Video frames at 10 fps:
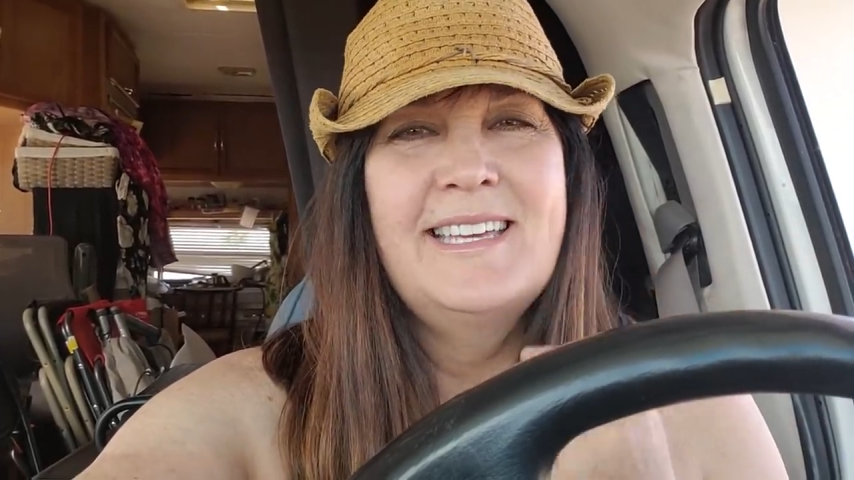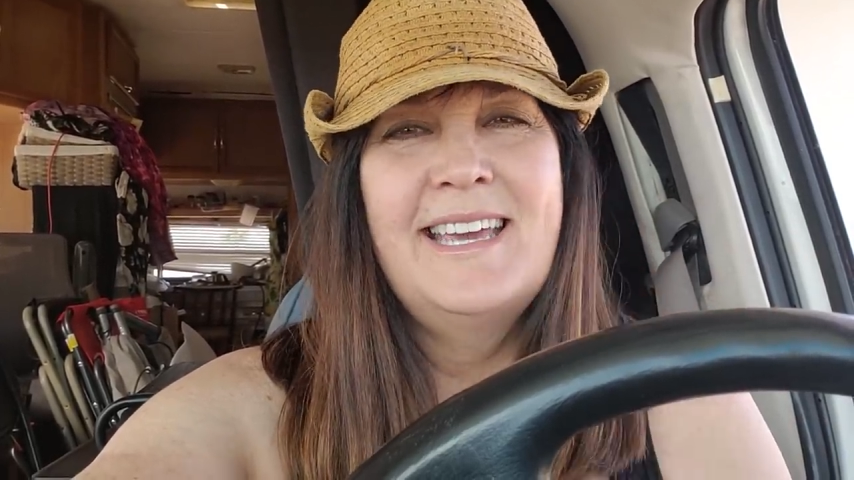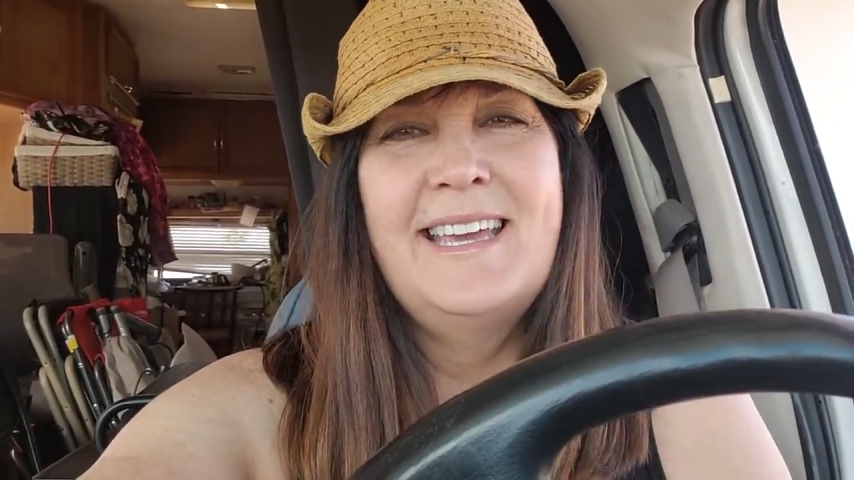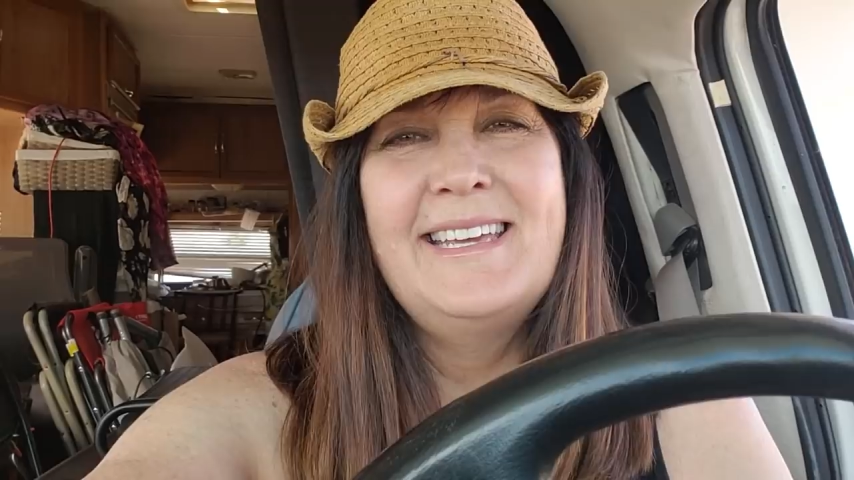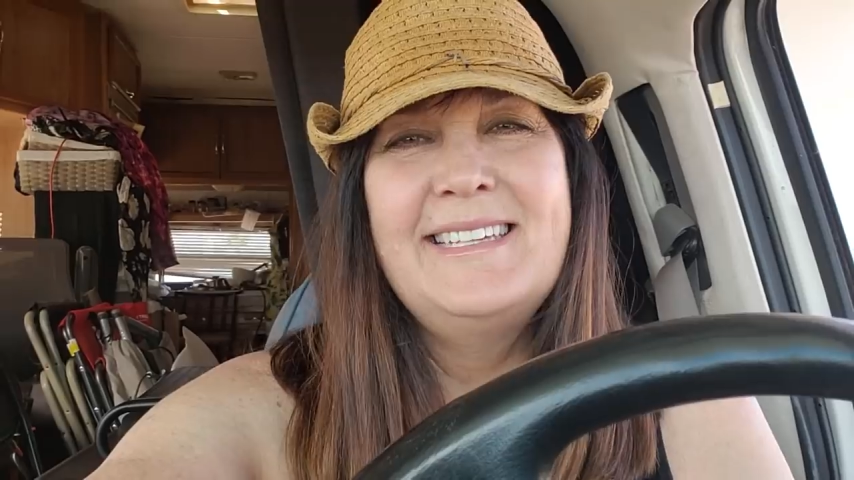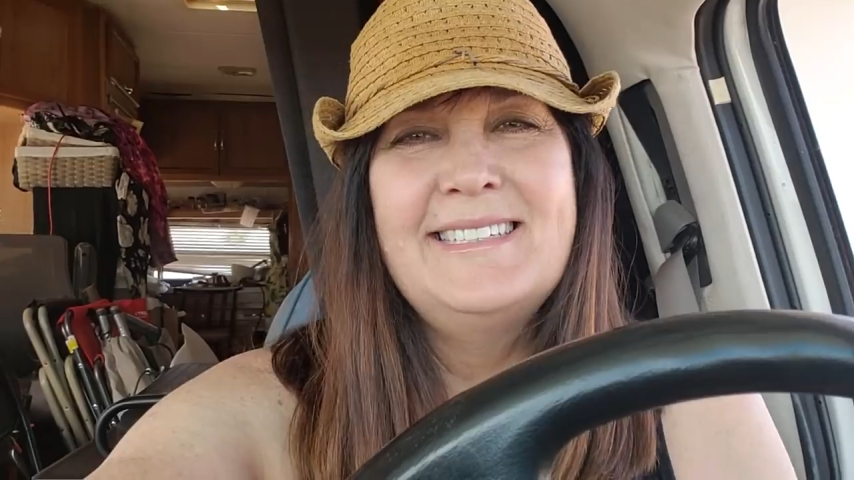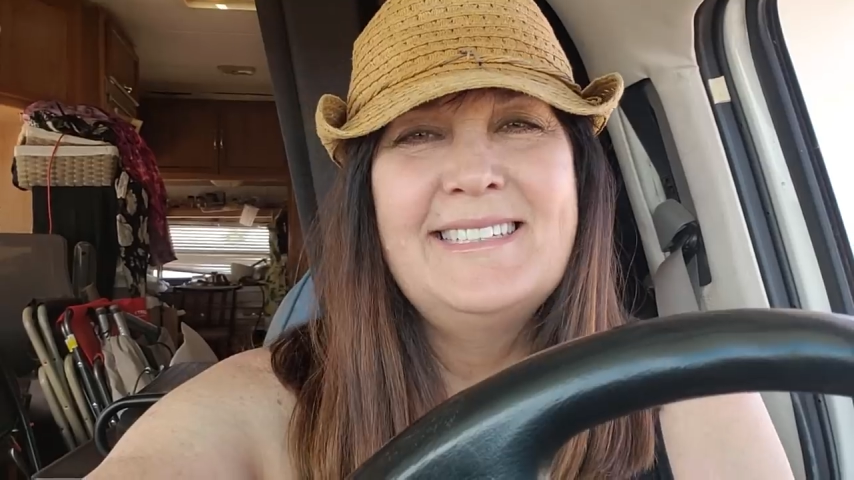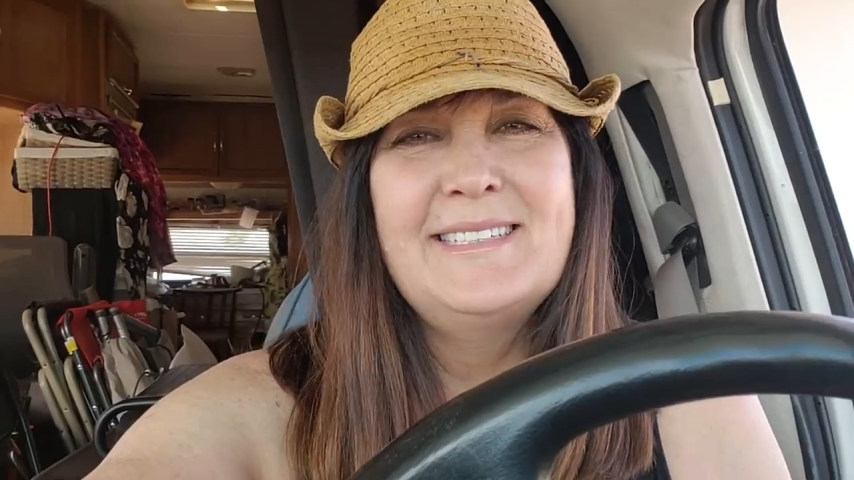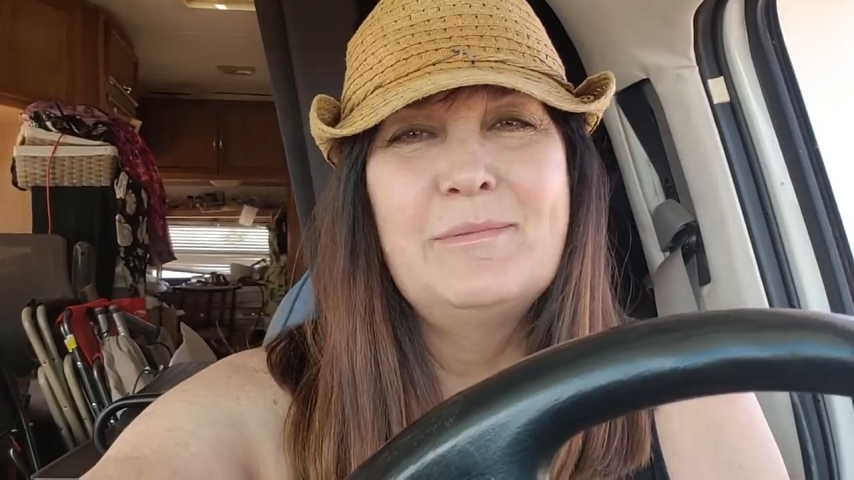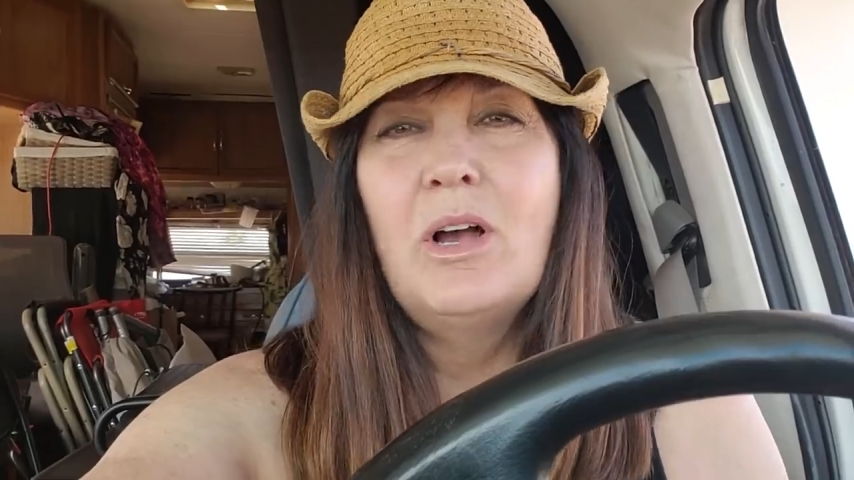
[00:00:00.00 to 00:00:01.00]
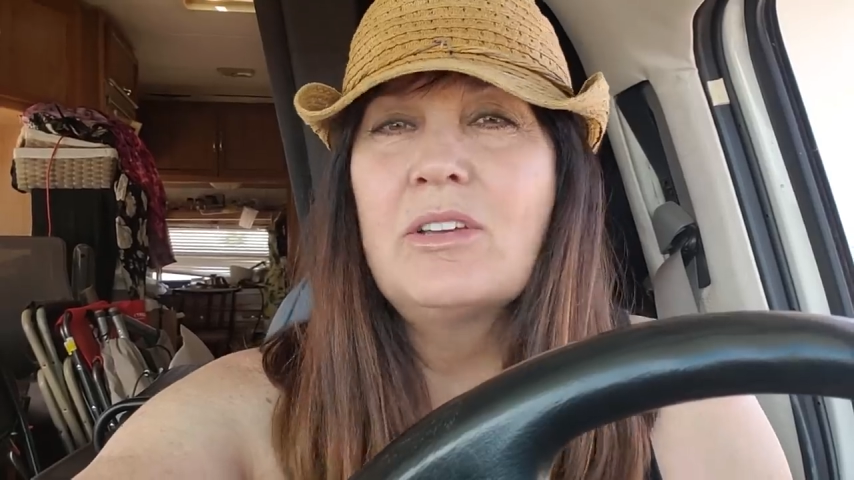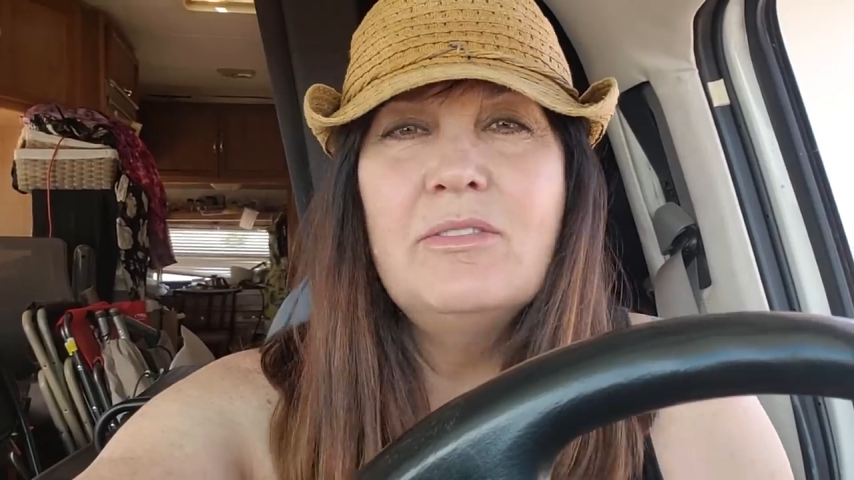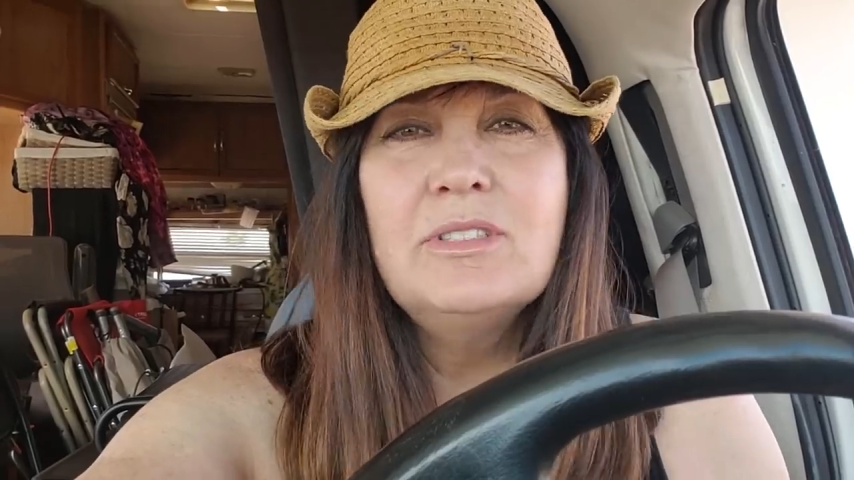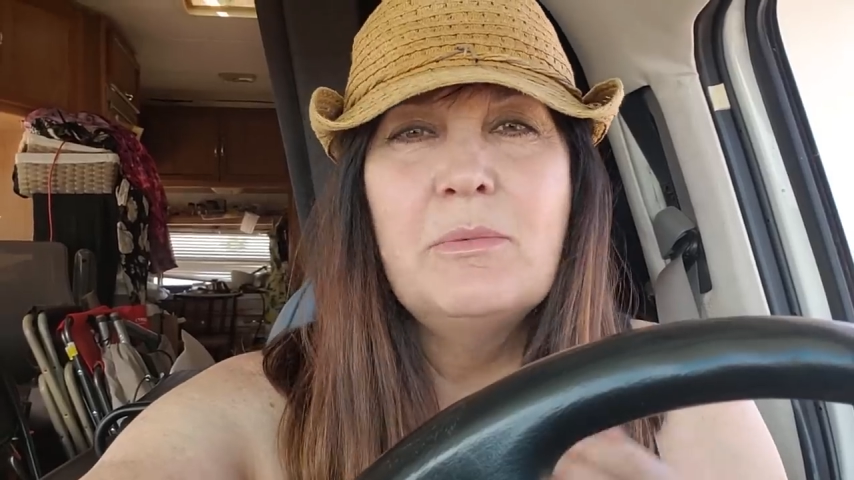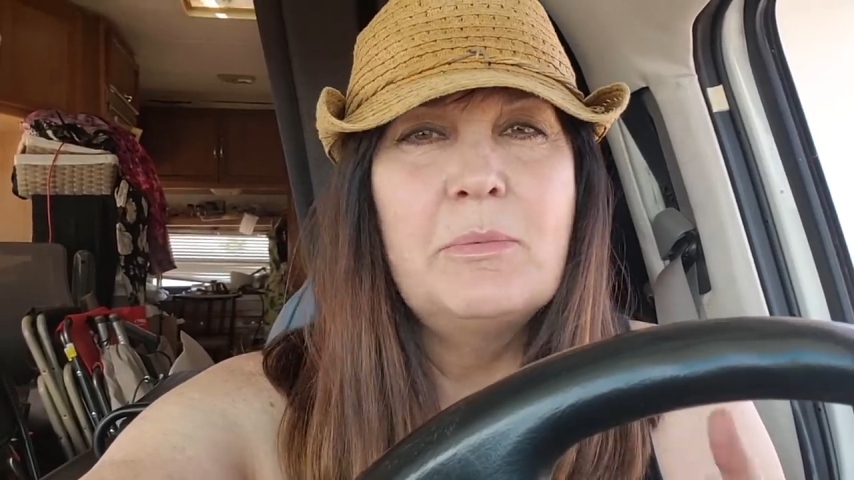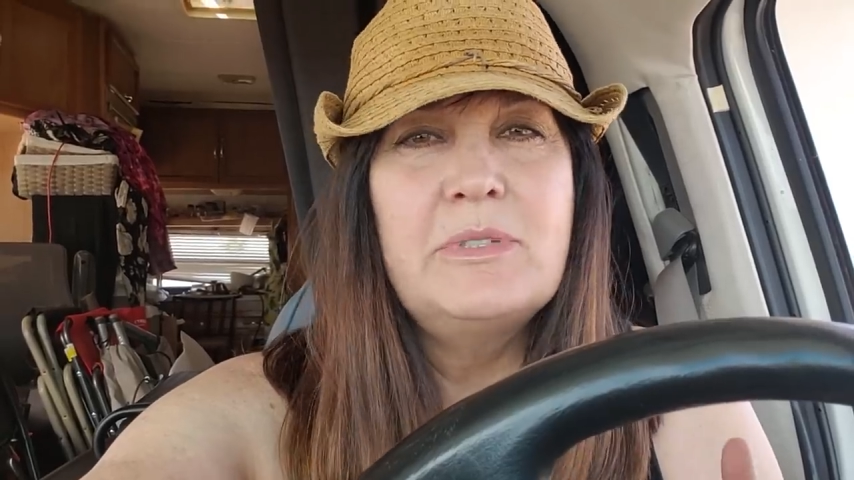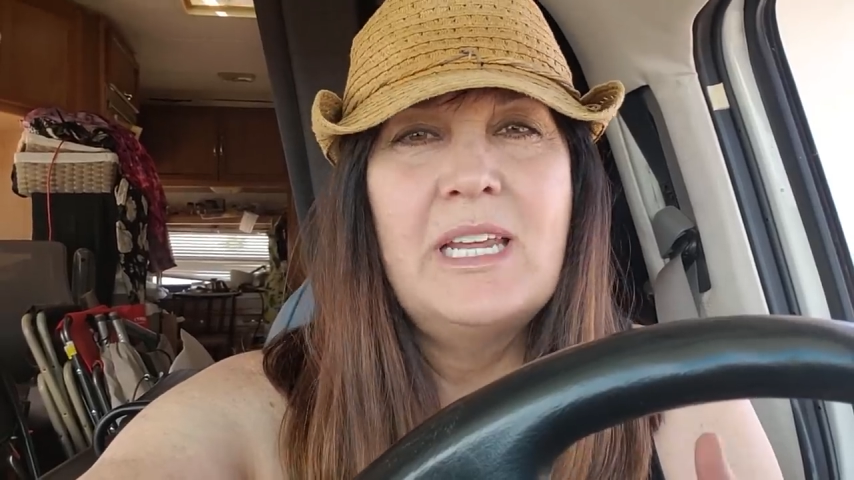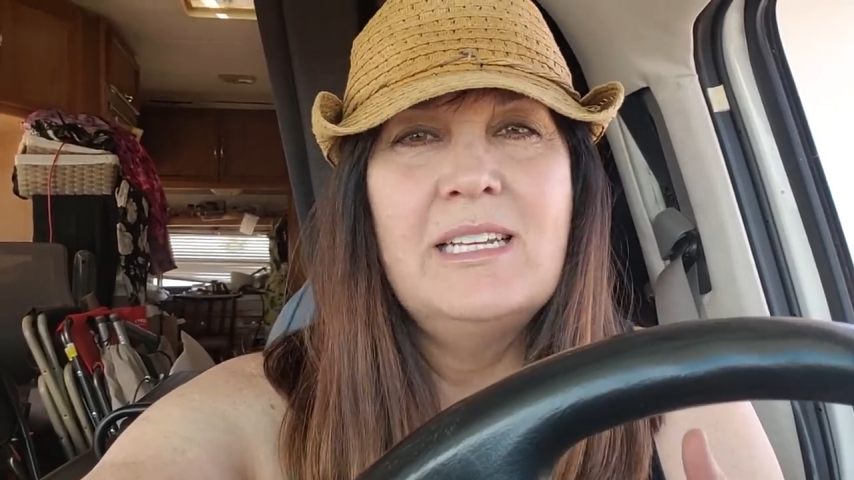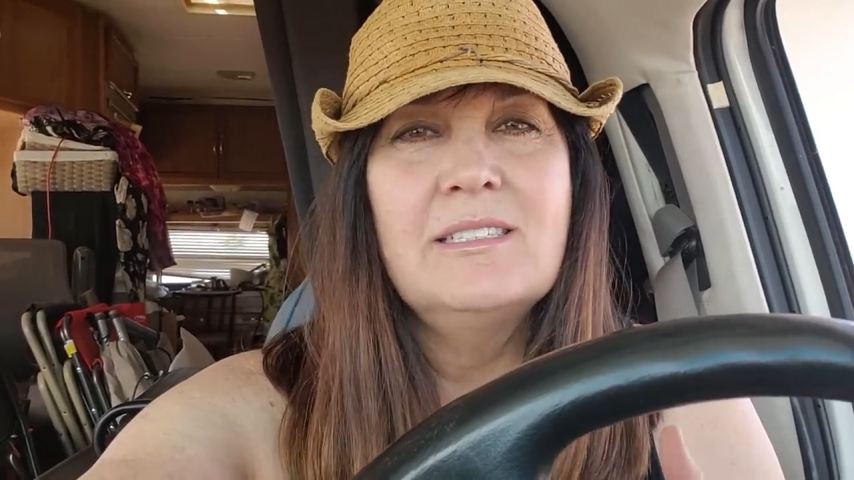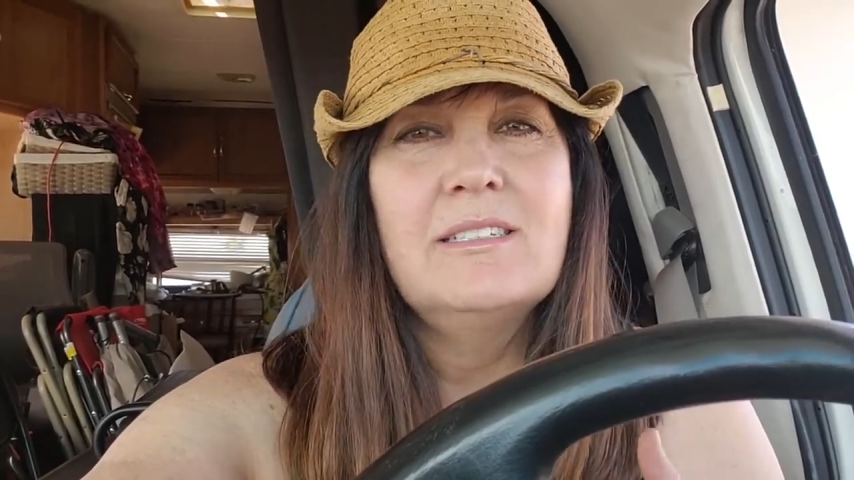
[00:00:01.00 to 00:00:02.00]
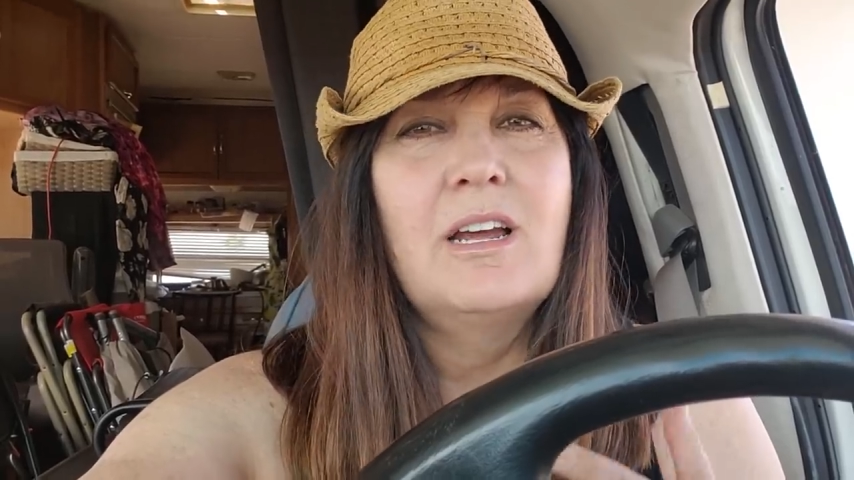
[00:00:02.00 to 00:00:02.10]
Okay, um, I'll give you some updates,